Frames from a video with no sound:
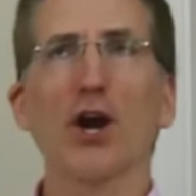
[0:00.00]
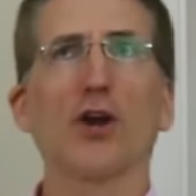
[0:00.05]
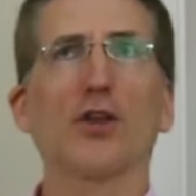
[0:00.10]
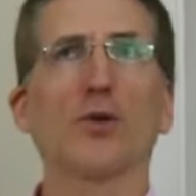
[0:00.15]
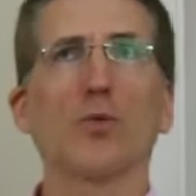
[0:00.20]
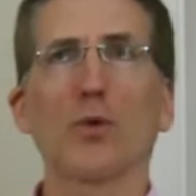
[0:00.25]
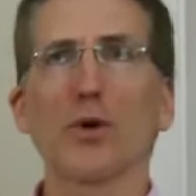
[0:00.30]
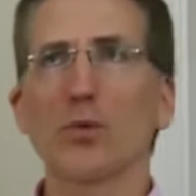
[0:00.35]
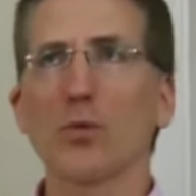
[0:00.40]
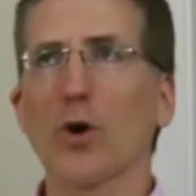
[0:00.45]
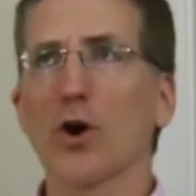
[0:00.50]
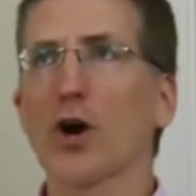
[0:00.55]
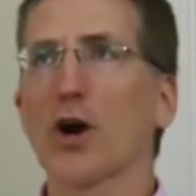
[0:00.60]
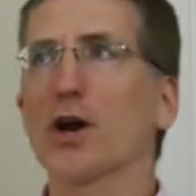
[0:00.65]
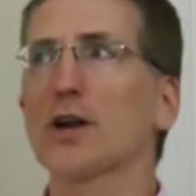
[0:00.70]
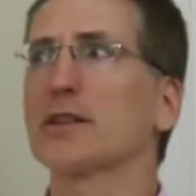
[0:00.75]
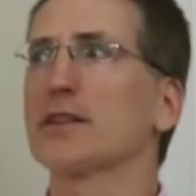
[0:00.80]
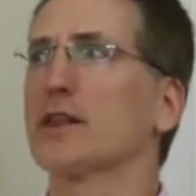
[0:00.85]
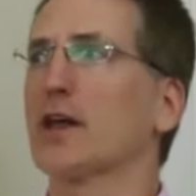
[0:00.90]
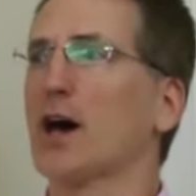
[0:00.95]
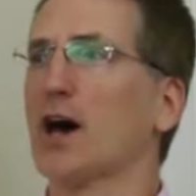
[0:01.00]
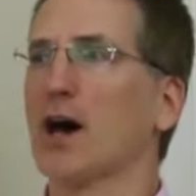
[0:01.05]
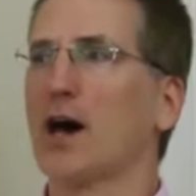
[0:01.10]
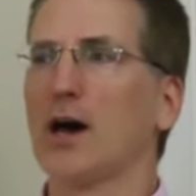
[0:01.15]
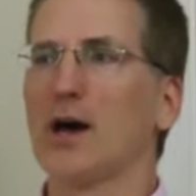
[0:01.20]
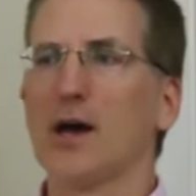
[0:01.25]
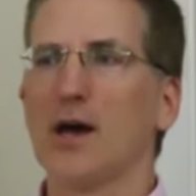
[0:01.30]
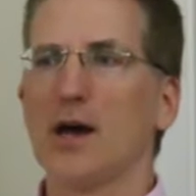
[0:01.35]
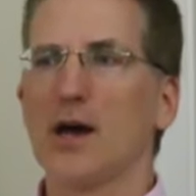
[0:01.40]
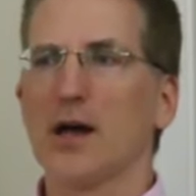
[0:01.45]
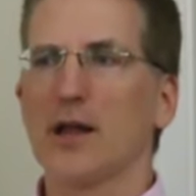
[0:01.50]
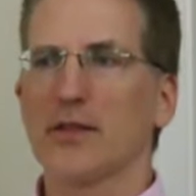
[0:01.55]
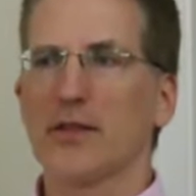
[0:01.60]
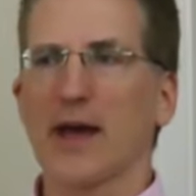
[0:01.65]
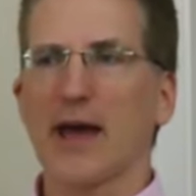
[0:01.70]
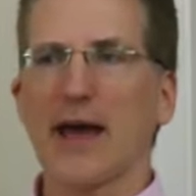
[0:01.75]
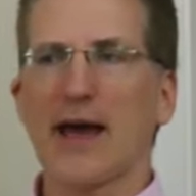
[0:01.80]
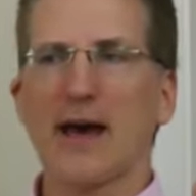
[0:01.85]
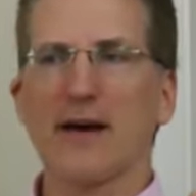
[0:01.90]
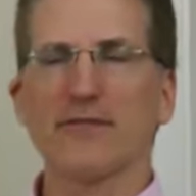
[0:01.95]
the woodwork,
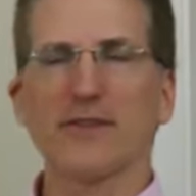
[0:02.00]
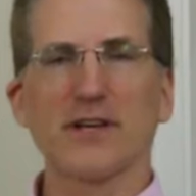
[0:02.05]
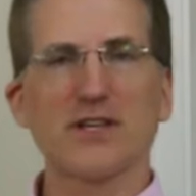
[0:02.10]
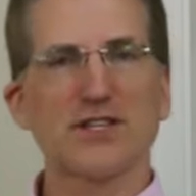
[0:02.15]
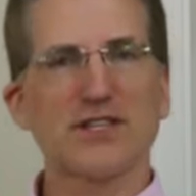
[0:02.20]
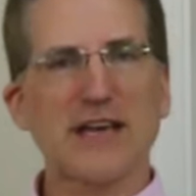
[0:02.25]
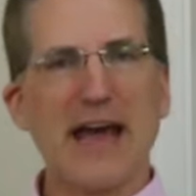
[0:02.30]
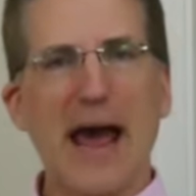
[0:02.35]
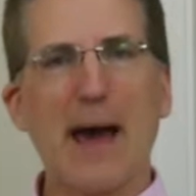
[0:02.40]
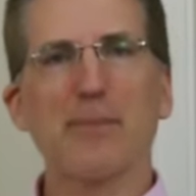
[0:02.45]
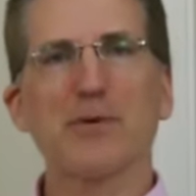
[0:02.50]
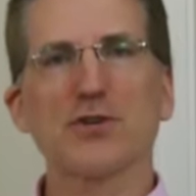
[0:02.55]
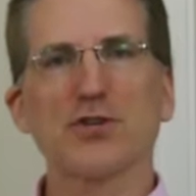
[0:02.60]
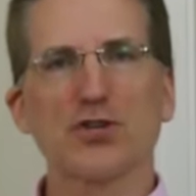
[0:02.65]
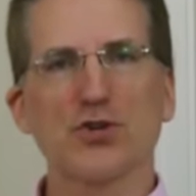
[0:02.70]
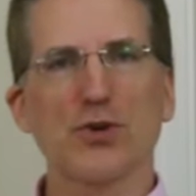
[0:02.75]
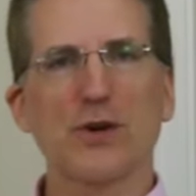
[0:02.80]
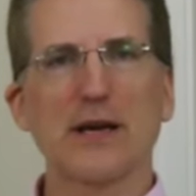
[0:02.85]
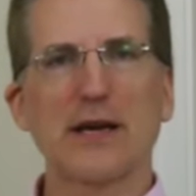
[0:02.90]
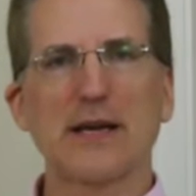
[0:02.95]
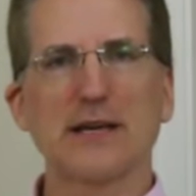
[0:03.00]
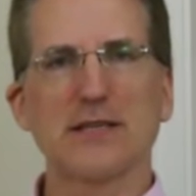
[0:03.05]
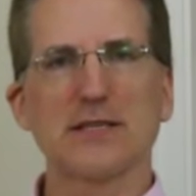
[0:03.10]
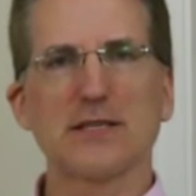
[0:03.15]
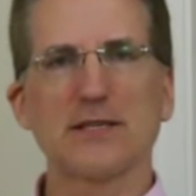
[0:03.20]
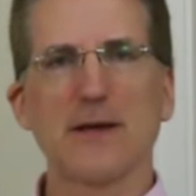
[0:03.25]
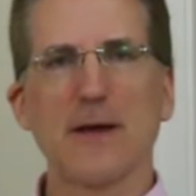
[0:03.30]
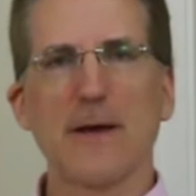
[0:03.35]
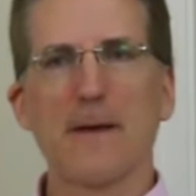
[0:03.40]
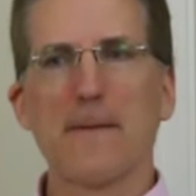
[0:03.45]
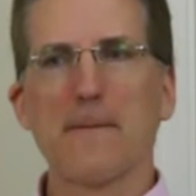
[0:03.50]
they have these tapestries,